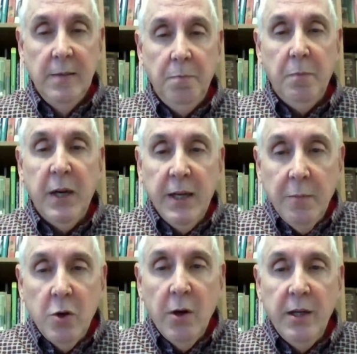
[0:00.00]
but I
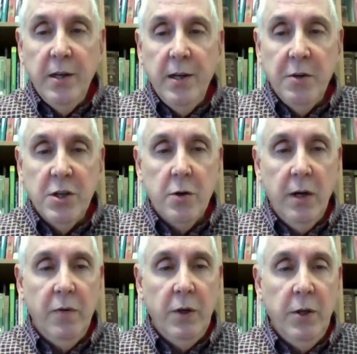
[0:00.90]
am trying to
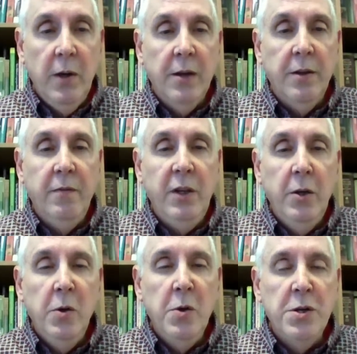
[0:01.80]
demonstrate for you how the
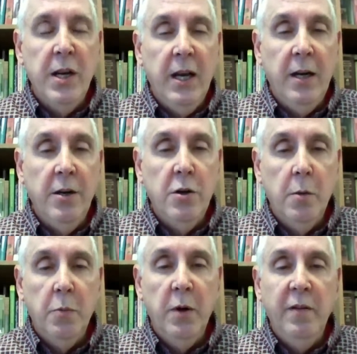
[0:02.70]
views and
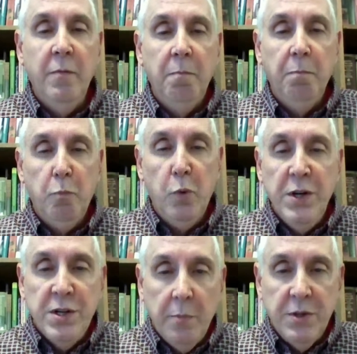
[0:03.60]
interpretive
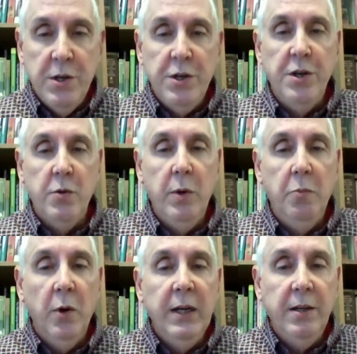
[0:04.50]
presuppositions we
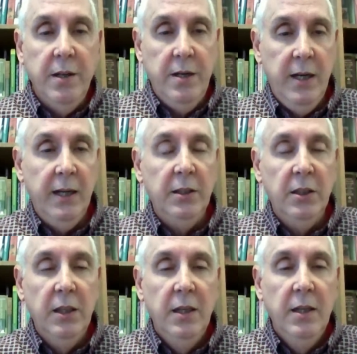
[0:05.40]
bring to the
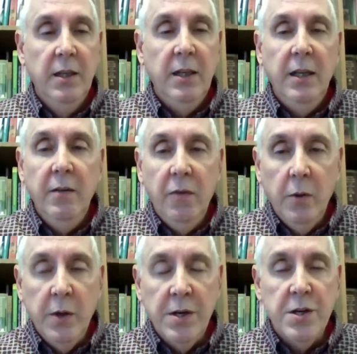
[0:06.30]
text
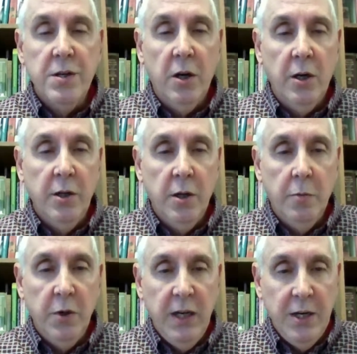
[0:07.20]
influence our
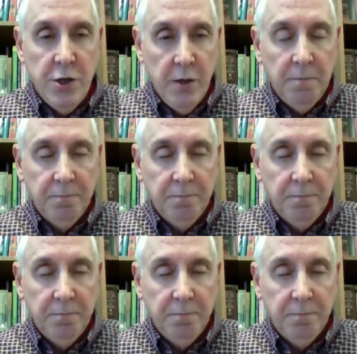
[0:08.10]
interpretation.